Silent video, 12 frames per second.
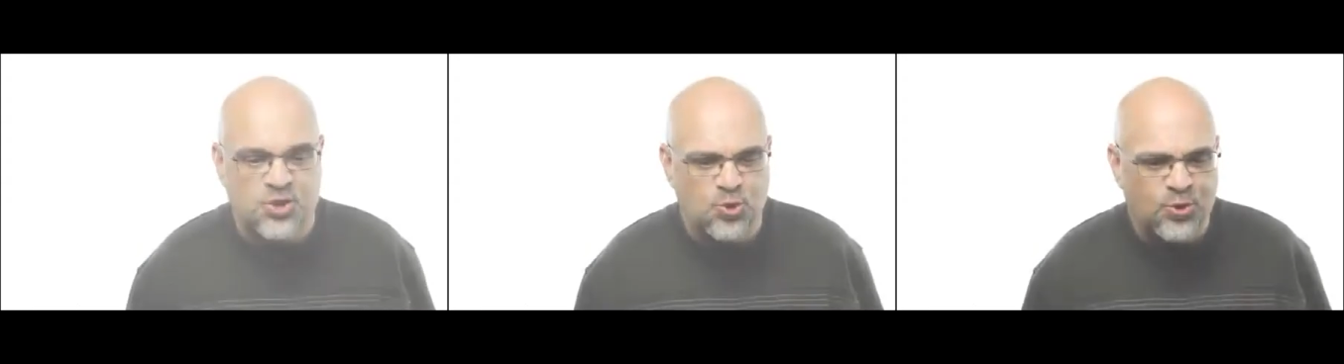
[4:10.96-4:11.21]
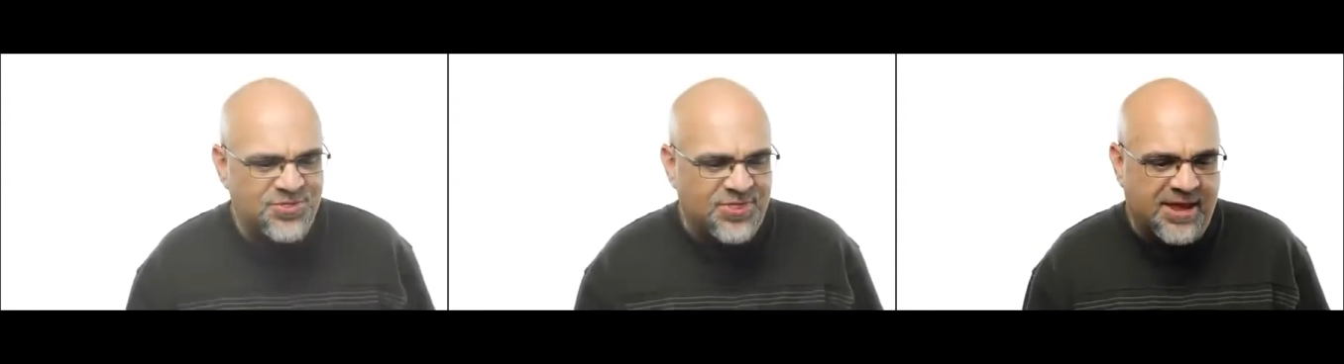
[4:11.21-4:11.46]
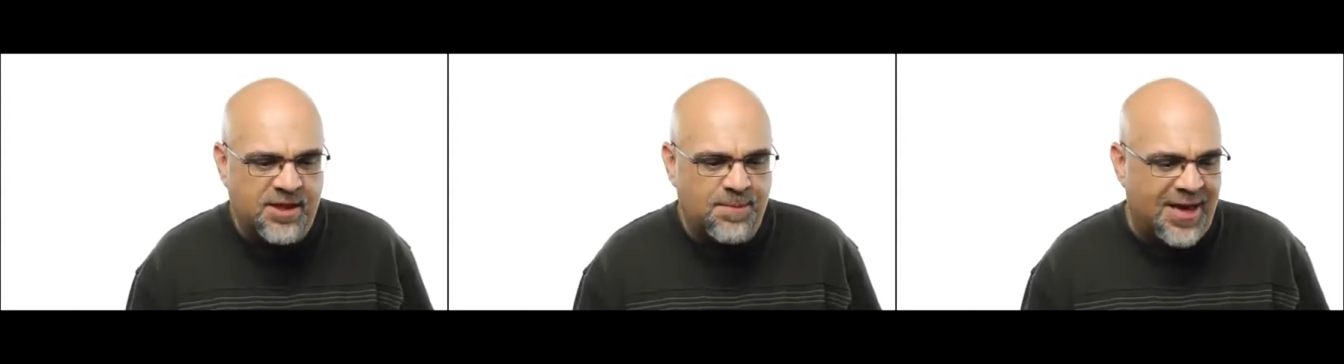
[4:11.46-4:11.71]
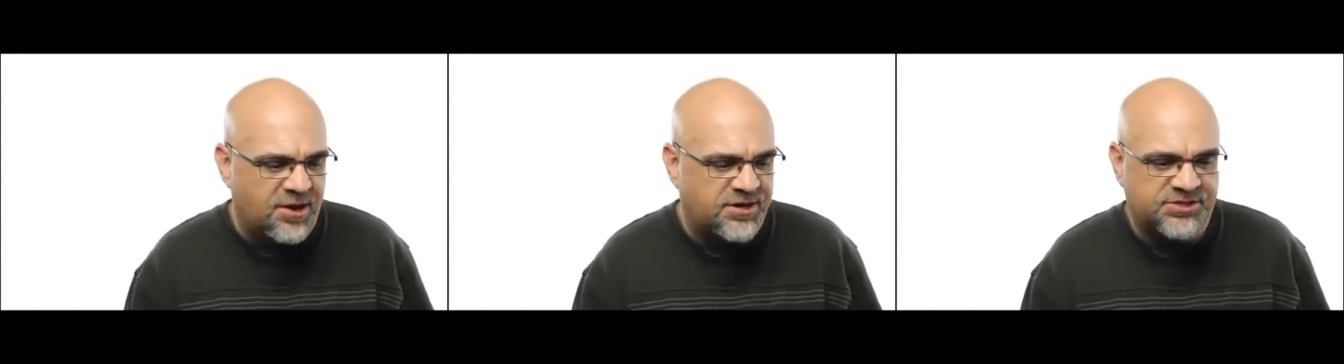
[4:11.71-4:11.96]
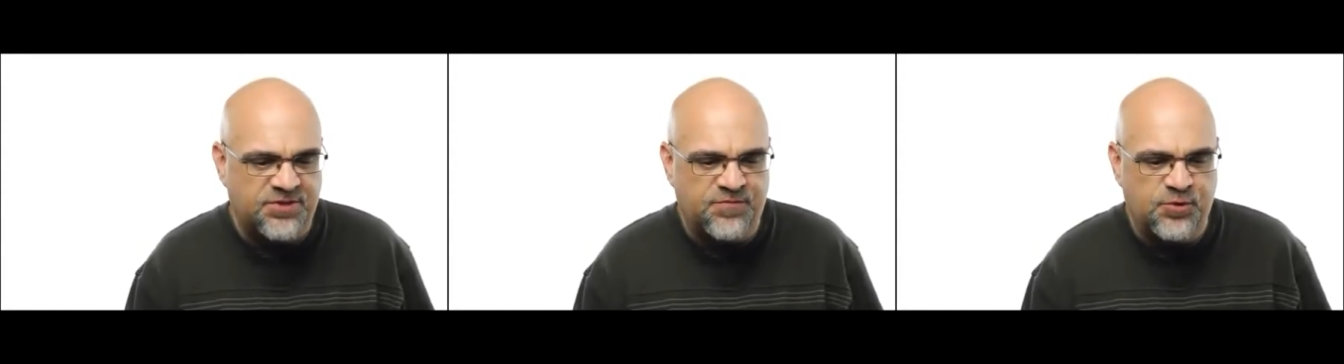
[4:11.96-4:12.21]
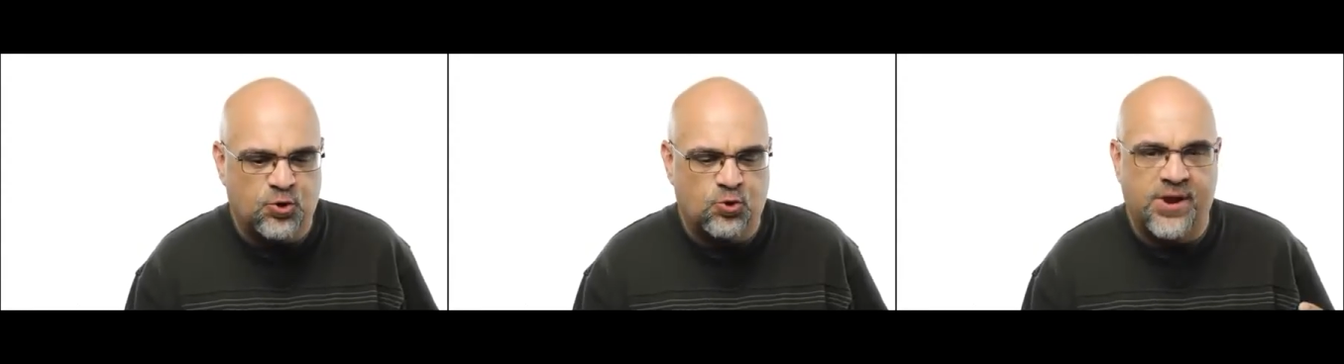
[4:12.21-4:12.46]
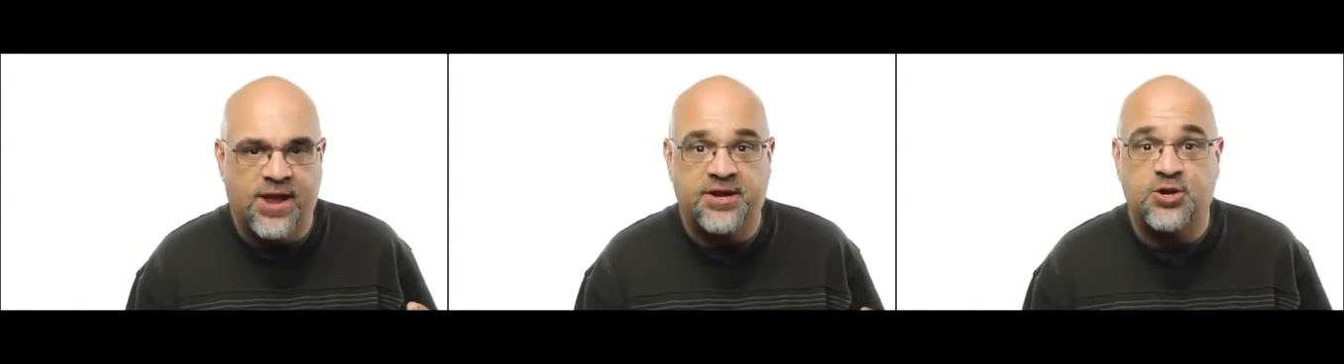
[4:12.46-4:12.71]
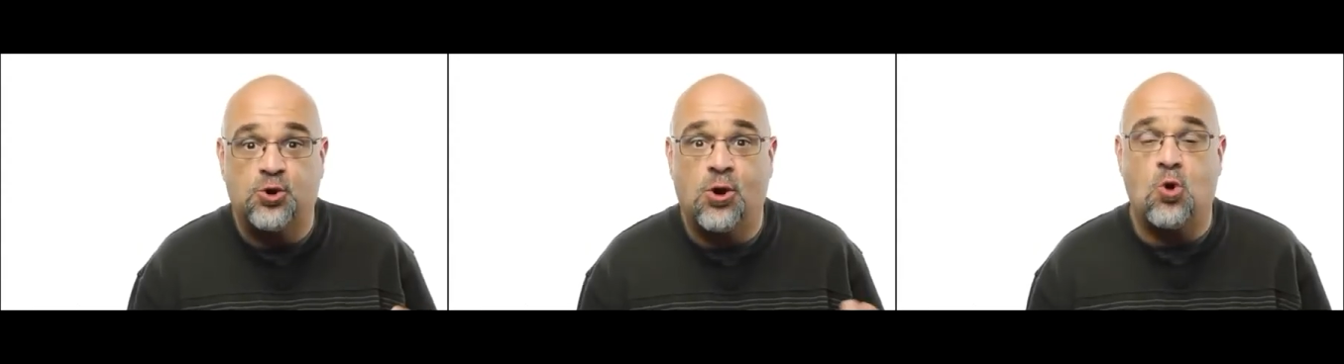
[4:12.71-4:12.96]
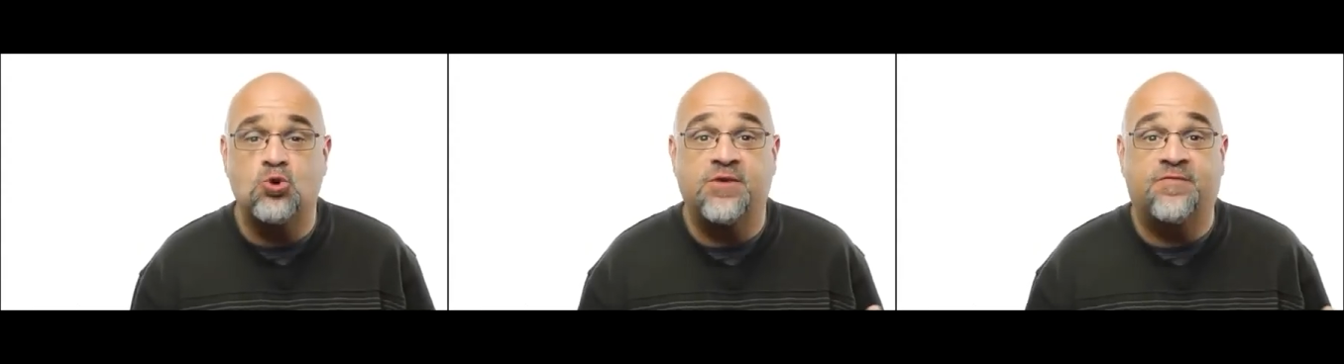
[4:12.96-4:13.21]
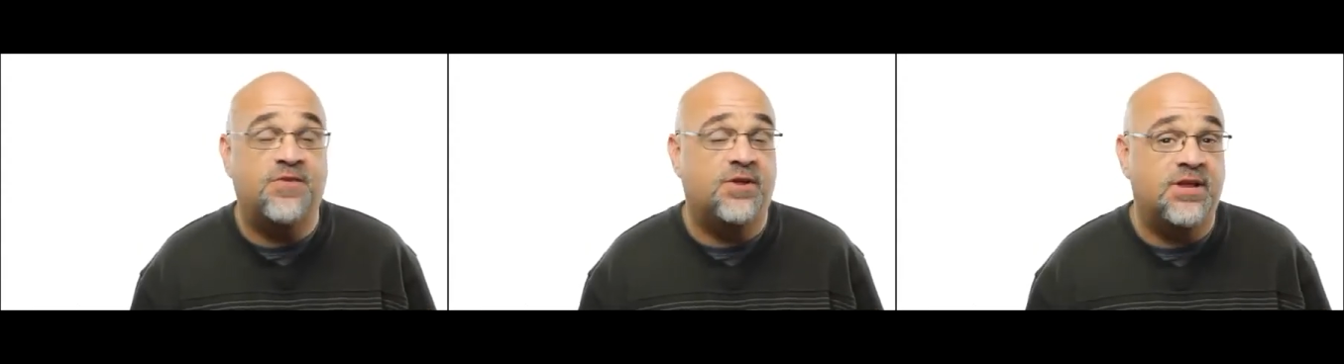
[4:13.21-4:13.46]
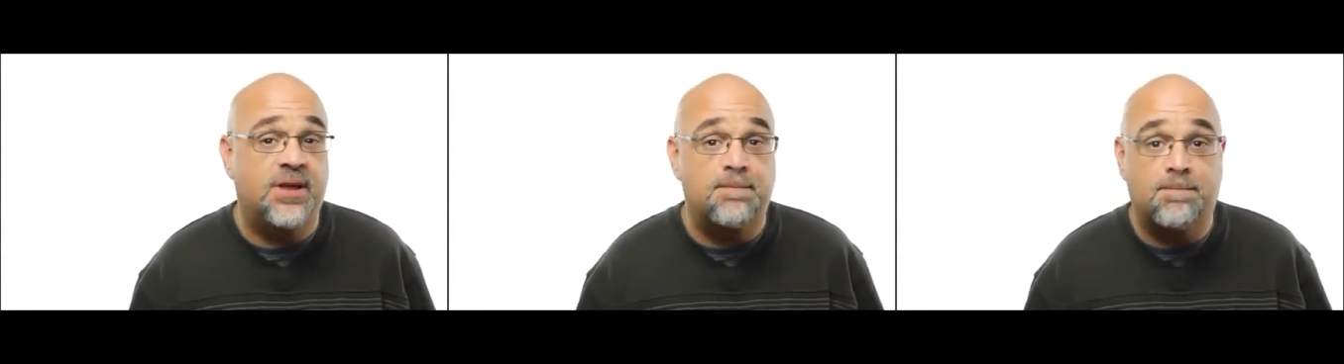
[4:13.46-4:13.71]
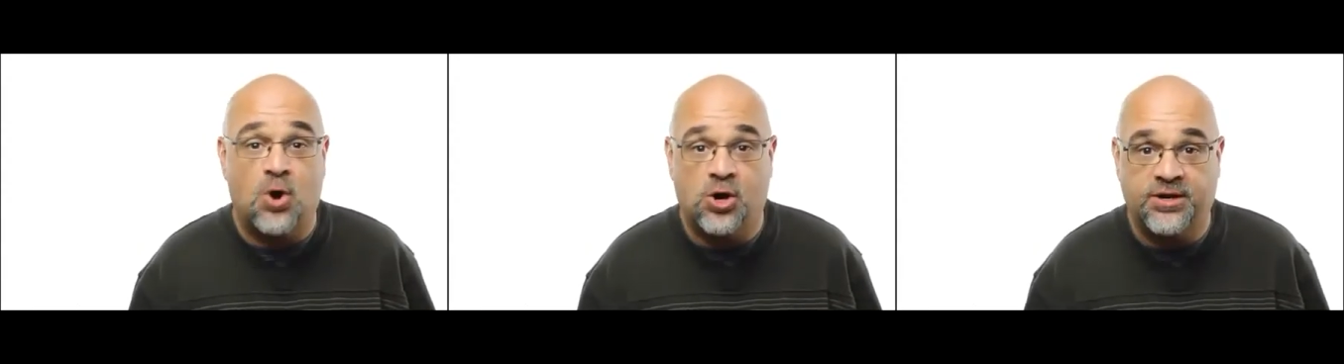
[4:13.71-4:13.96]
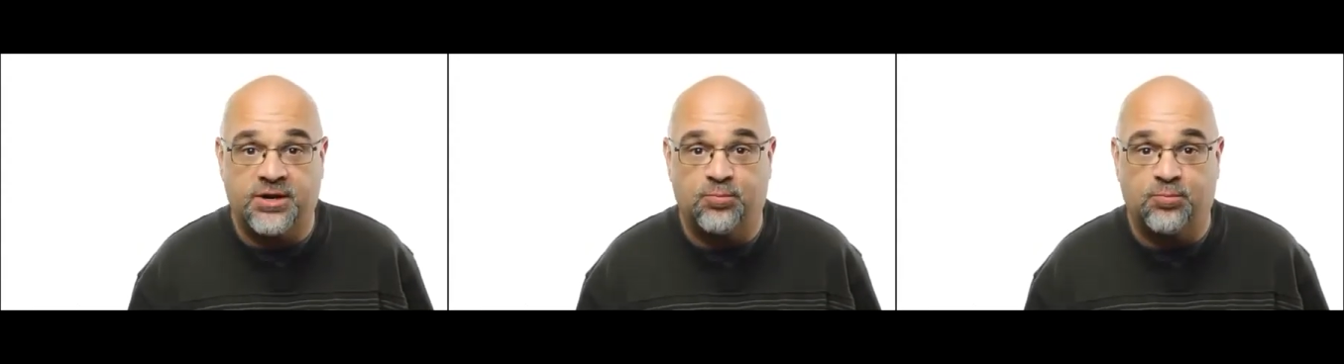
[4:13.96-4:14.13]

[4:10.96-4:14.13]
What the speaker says: You can think about it as if you're creating your own affiliate marketing